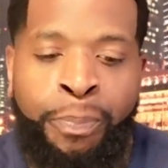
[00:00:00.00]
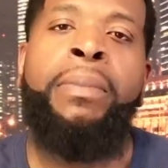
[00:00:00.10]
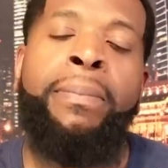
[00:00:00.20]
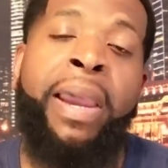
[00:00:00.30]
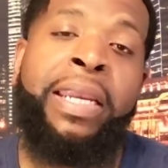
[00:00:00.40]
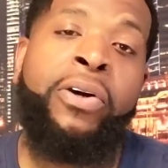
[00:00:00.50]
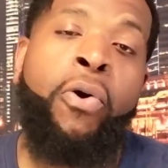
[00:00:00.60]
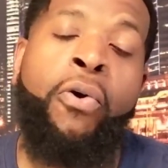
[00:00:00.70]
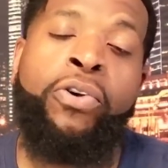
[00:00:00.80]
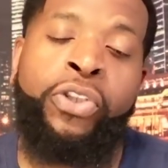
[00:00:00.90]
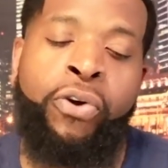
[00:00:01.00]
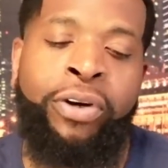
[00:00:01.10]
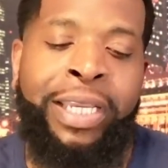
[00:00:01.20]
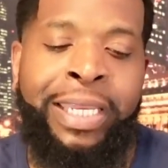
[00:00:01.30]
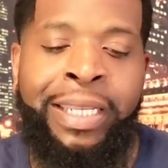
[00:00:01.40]
But main, of course, you're going
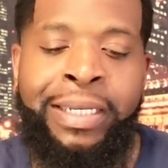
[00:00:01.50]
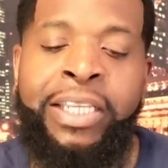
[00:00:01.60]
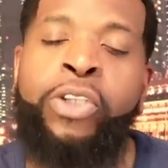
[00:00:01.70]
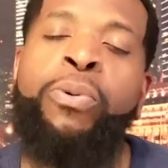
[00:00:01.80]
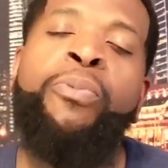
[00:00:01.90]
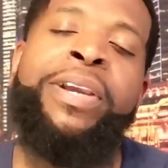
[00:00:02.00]
to get in this one.